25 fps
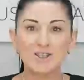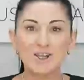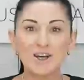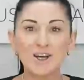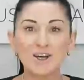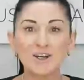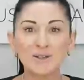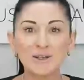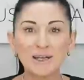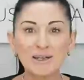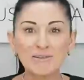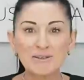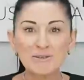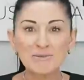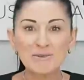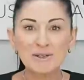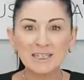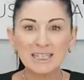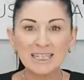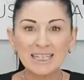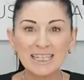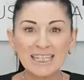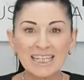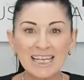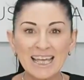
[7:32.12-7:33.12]

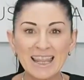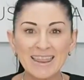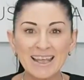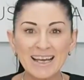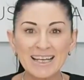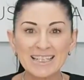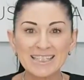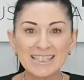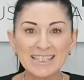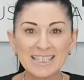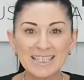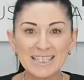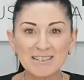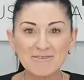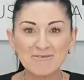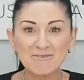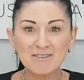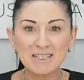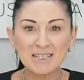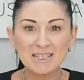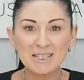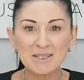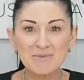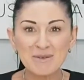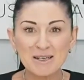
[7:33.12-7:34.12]
everybody, that's the
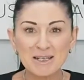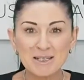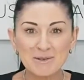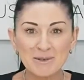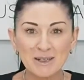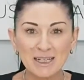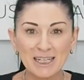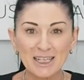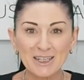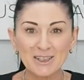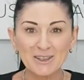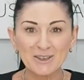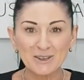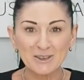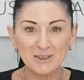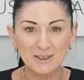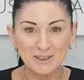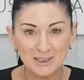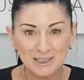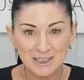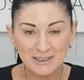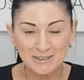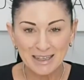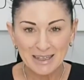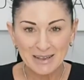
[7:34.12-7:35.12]
difference between
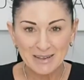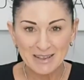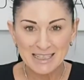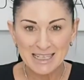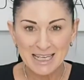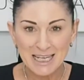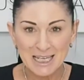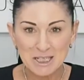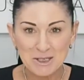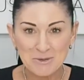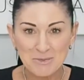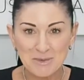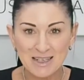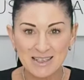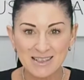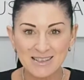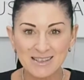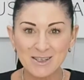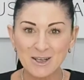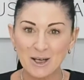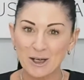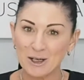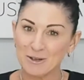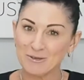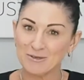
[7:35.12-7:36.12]
all of our
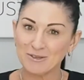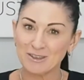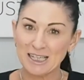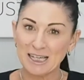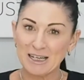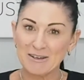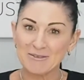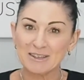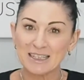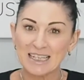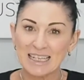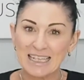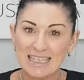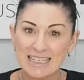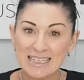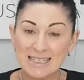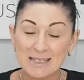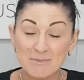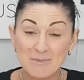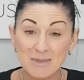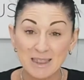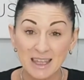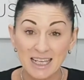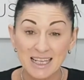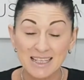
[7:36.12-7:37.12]
attachments. Hopefully I've cleared
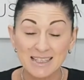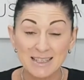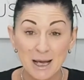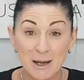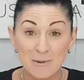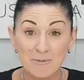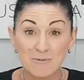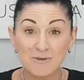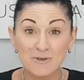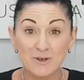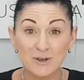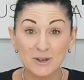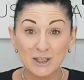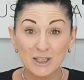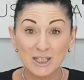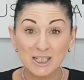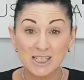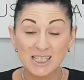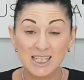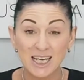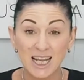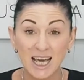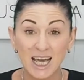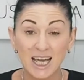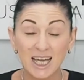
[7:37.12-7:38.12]
some things up for you
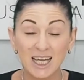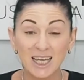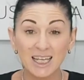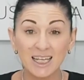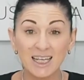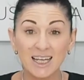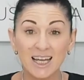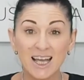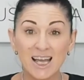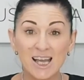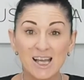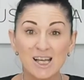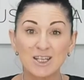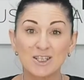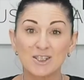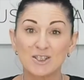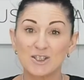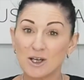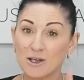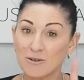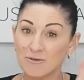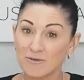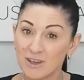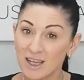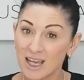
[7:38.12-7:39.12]
today.
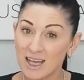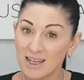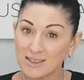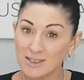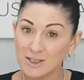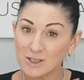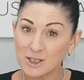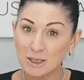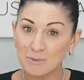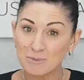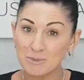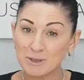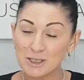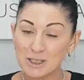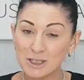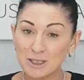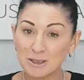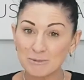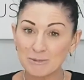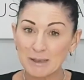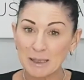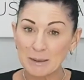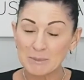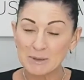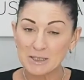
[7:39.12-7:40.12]
Don't forget to jump onto
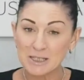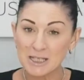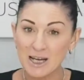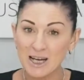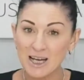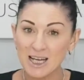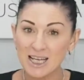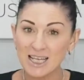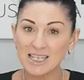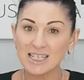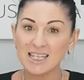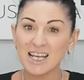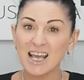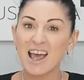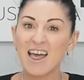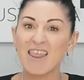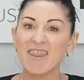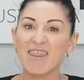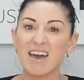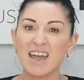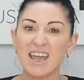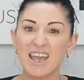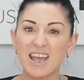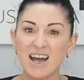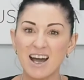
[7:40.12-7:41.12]
the website.
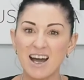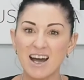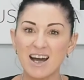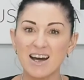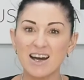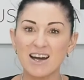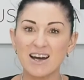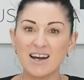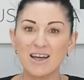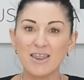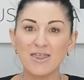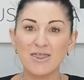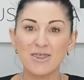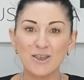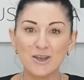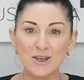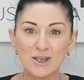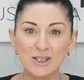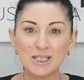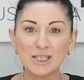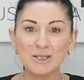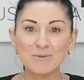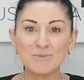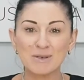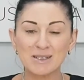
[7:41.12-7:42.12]
They are
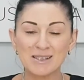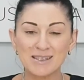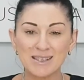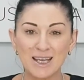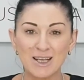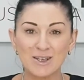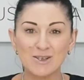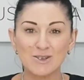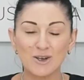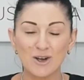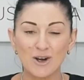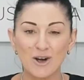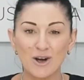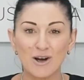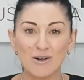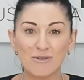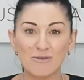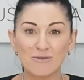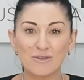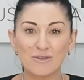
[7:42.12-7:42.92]
30% off